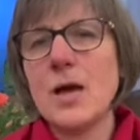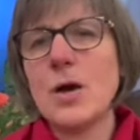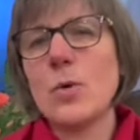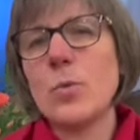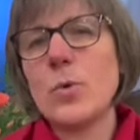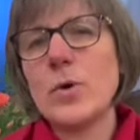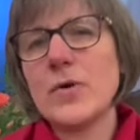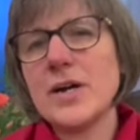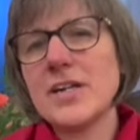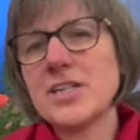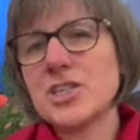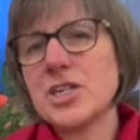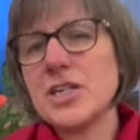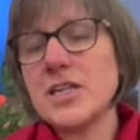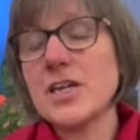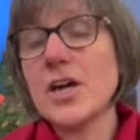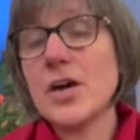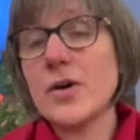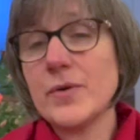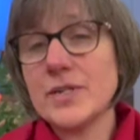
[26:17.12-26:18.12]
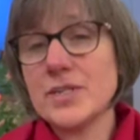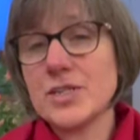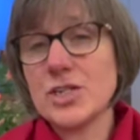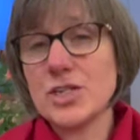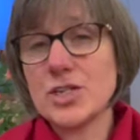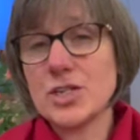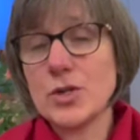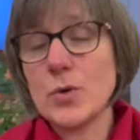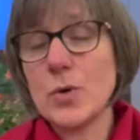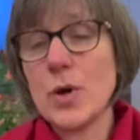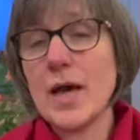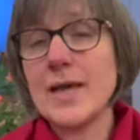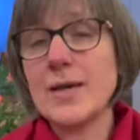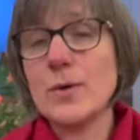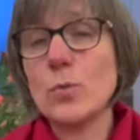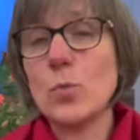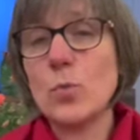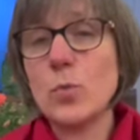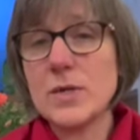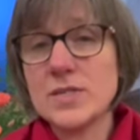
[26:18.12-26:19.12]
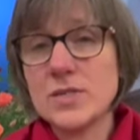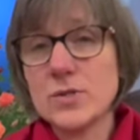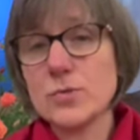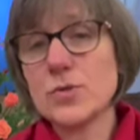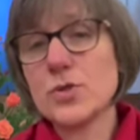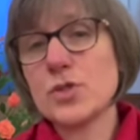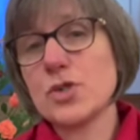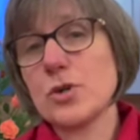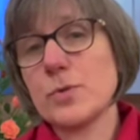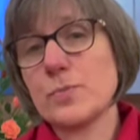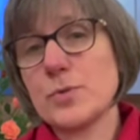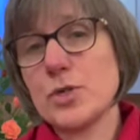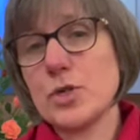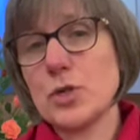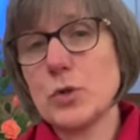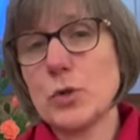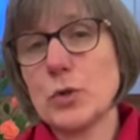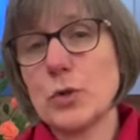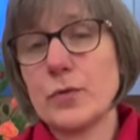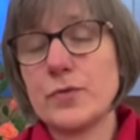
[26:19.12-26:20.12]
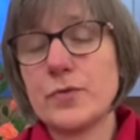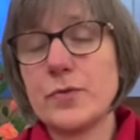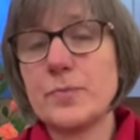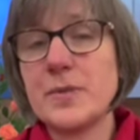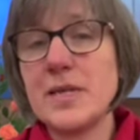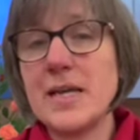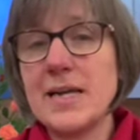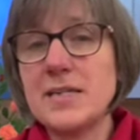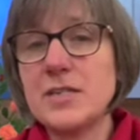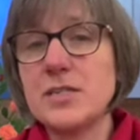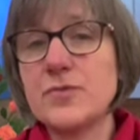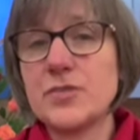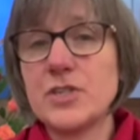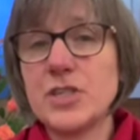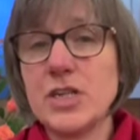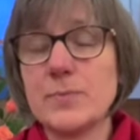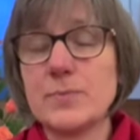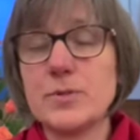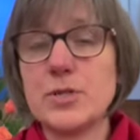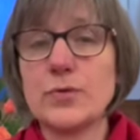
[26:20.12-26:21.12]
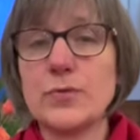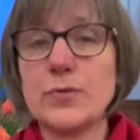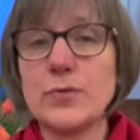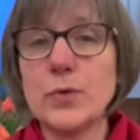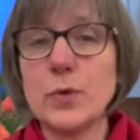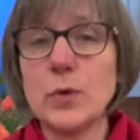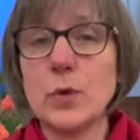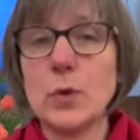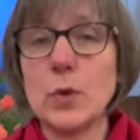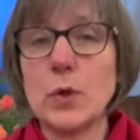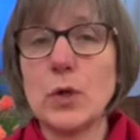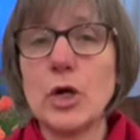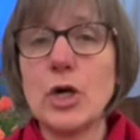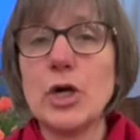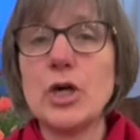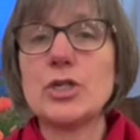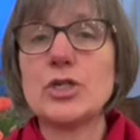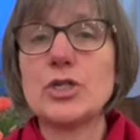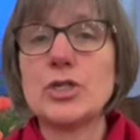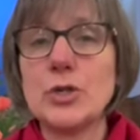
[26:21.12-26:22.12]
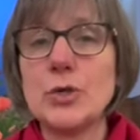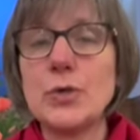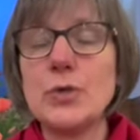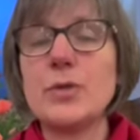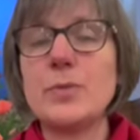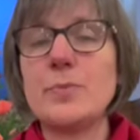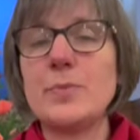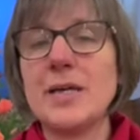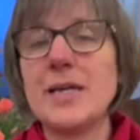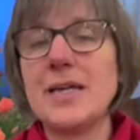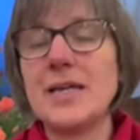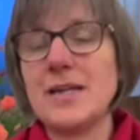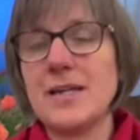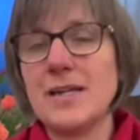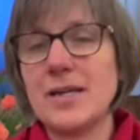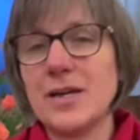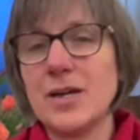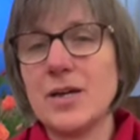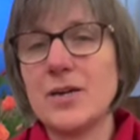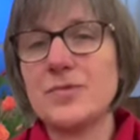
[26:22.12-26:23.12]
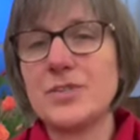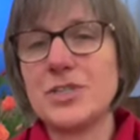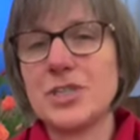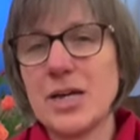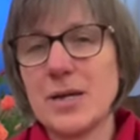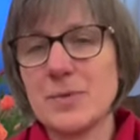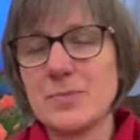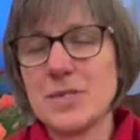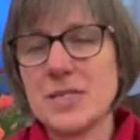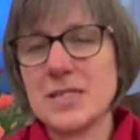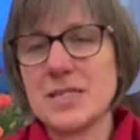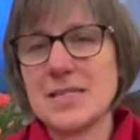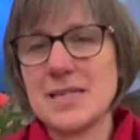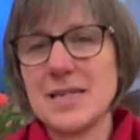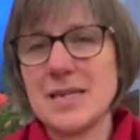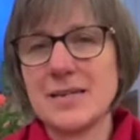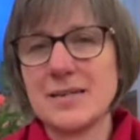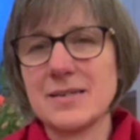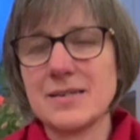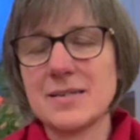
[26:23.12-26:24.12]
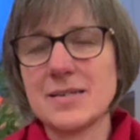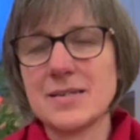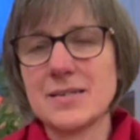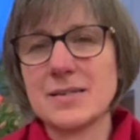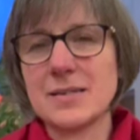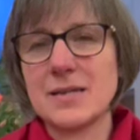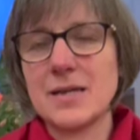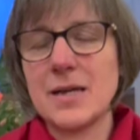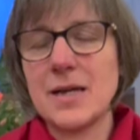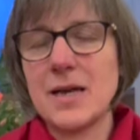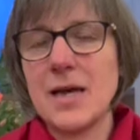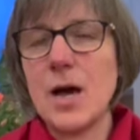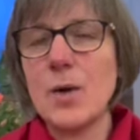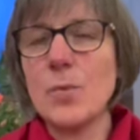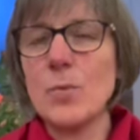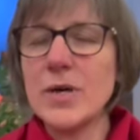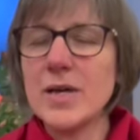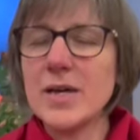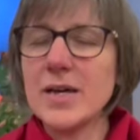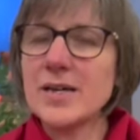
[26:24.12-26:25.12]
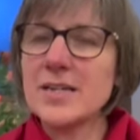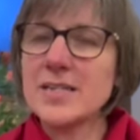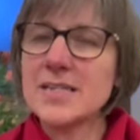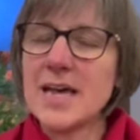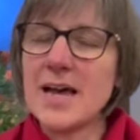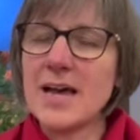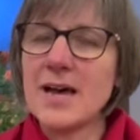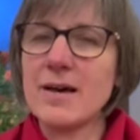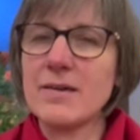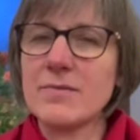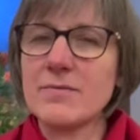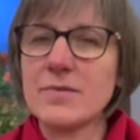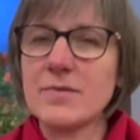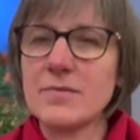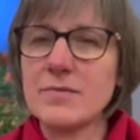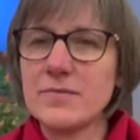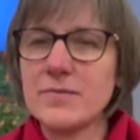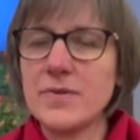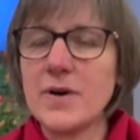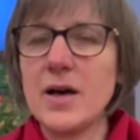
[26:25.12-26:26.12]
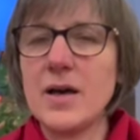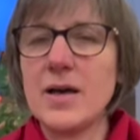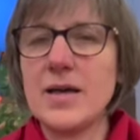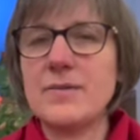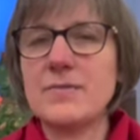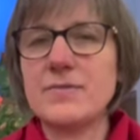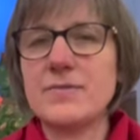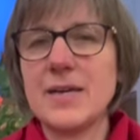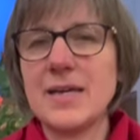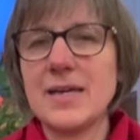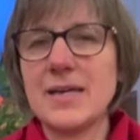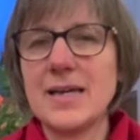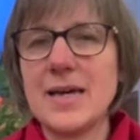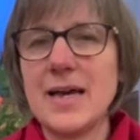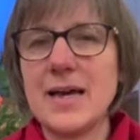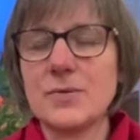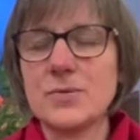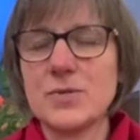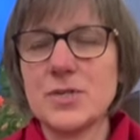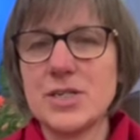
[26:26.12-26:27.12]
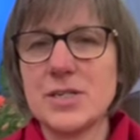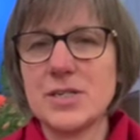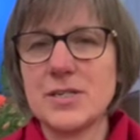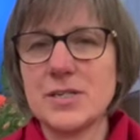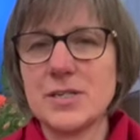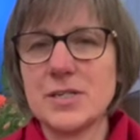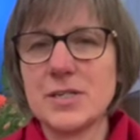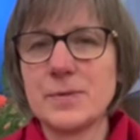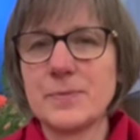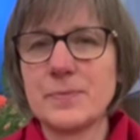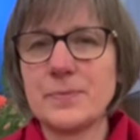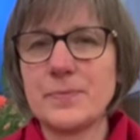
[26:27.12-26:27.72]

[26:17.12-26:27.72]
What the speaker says: We're actually going to do a whistle-stop tour from the end of chapter 4 to the beginning of chapter 6. And we're going to have 5 encounters.